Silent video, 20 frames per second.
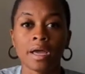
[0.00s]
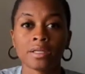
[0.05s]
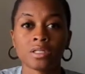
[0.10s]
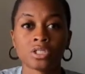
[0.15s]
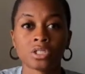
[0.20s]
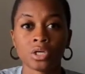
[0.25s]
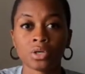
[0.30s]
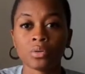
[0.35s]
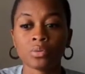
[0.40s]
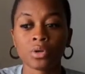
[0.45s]

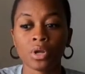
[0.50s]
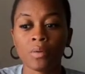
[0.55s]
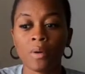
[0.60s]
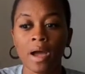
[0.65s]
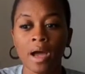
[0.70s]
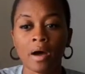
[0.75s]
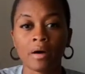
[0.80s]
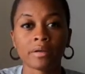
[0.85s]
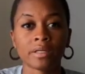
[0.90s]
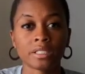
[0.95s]
don't know
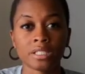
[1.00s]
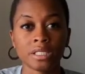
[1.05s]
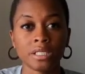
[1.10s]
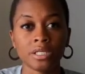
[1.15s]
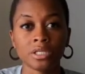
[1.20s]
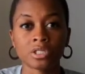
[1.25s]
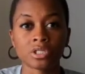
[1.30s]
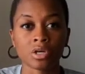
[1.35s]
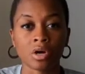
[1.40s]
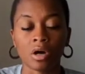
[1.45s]
how to
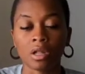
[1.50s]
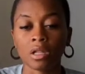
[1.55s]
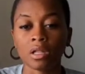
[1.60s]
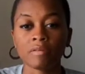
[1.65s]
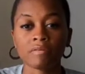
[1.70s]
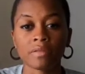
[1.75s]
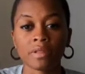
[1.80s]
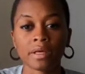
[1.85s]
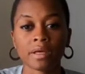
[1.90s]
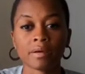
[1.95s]
teach all
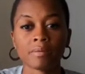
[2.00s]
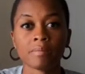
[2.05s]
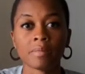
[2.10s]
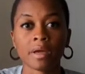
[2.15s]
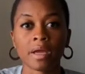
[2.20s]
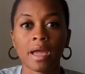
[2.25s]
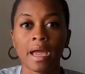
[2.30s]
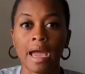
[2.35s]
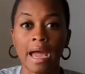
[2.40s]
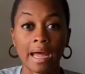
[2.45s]
of them
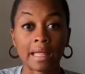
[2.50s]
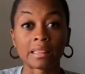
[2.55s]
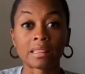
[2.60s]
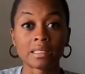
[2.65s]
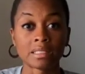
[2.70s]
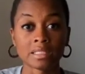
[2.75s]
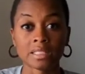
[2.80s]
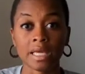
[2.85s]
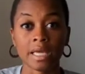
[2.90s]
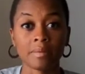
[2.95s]
at the
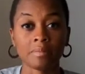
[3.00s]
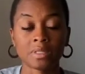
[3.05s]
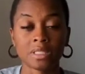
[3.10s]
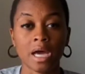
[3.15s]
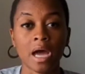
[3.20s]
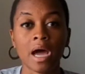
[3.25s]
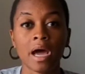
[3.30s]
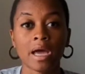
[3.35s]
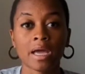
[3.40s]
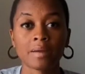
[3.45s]
same
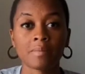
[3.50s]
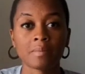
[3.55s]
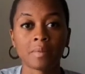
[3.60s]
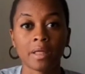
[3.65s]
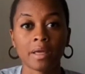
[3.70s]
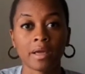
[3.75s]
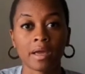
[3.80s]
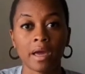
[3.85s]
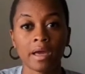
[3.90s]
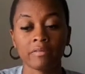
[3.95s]
time.
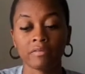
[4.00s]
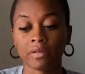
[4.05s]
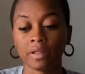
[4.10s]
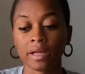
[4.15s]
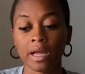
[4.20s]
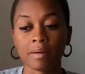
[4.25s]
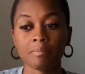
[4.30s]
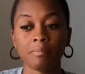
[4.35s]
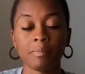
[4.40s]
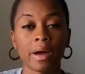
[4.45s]
Like, I feel like
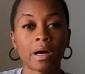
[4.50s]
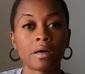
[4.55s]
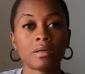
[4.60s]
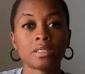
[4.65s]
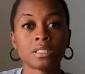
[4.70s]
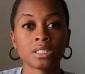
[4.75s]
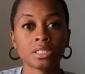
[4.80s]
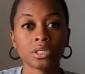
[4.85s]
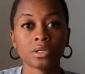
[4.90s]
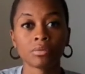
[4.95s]
I'm
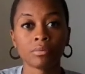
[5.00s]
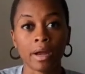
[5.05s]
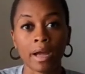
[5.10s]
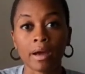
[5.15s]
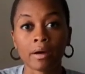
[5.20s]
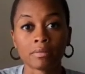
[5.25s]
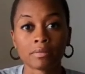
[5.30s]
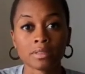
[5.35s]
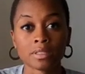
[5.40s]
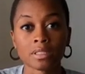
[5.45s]
bouncing
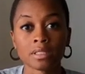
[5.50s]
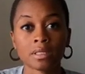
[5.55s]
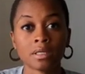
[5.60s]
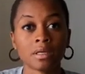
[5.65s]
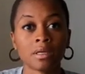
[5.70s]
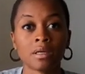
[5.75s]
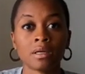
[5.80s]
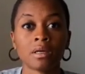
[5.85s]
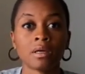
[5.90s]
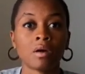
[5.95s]
around
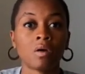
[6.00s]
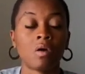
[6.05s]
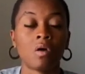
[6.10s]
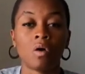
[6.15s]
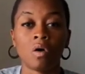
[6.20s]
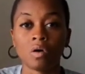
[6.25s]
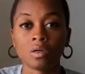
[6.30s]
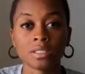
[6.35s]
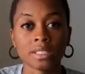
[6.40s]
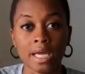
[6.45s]

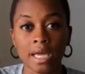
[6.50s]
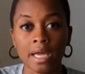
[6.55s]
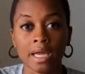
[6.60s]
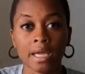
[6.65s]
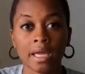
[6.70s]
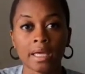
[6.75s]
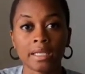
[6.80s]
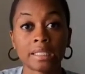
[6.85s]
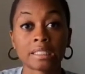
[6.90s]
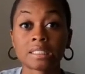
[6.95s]
all
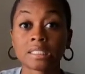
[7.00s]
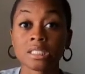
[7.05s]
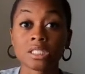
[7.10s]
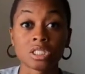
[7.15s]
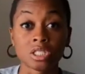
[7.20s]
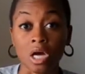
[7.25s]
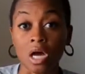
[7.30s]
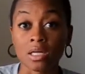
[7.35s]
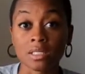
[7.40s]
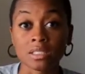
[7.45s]
day and it's
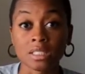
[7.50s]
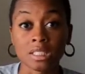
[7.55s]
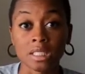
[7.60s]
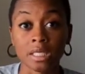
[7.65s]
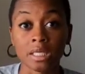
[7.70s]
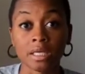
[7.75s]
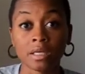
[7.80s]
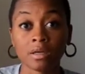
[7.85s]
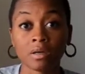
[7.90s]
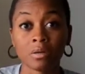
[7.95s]

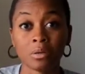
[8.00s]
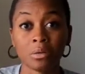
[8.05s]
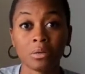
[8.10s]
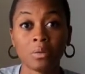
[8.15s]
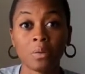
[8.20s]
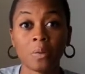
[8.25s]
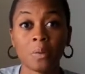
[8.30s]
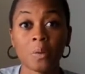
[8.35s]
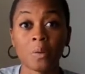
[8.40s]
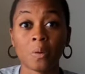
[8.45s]
exhausting.
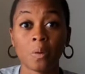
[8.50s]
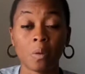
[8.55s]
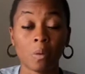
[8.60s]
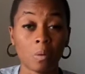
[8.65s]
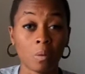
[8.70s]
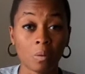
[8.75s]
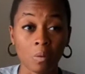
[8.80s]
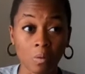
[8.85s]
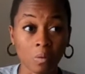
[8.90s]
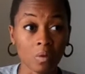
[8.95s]

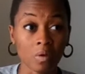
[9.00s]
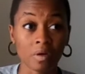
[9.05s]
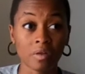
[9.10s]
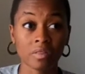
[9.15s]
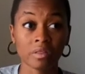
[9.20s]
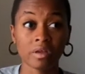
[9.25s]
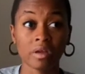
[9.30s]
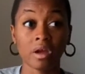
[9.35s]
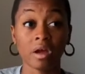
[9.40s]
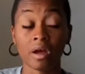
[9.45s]
Or
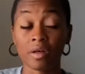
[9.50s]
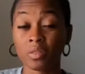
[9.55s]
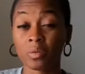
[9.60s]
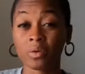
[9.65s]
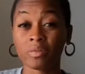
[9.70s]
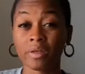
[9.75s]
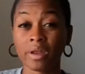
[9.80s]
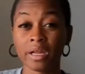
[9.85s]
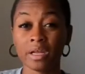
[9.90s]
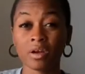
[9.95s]
the other
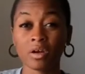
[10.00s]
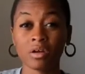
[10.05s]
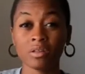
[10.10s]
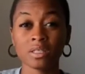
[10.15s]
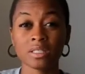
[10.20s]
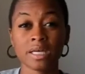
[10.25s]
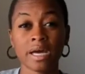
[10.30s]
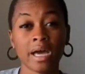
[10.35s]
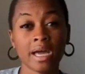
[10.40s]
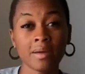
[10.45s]
one that I hear all the
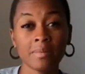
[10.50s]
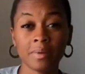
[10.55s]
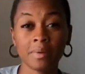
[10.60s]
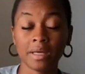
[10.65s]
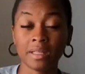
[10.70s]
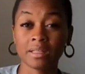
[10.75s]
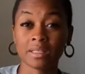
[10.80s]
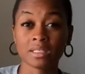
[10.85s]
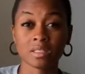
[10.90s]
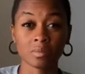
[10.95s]
time,
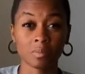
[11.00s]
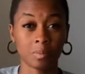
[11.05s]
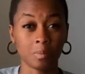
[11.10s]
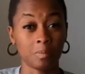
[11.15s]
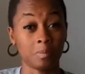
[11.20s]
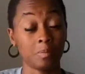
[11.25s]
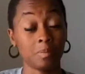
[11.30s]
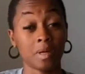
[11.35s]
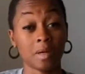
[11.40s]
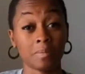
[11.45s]
and this
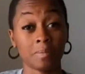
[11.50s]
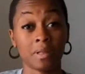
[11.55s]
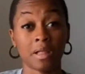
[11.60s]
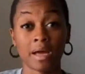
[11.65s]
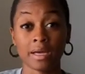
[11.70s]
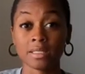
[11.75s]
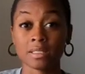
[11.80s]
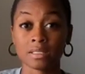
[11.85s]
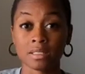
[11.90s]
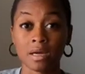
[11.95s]

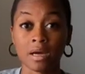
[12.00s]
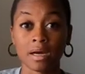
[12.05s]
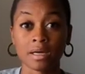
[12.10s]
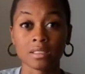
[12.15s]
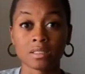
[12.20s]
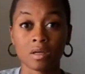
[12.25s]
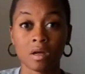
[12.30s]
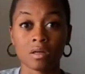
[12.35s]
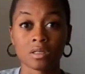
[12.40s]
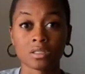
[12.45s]
applies to us
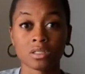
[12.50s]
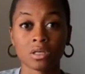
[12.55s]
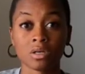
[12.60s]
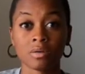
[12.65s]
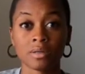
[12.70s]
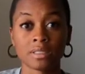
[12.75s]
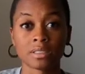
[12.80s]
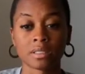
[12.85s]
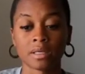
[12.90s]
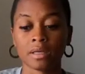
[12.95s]
also,
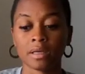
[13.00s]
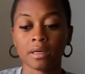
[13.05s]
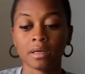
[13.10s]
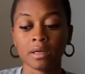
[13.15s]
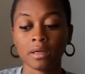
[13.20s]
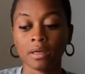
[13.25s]
is like,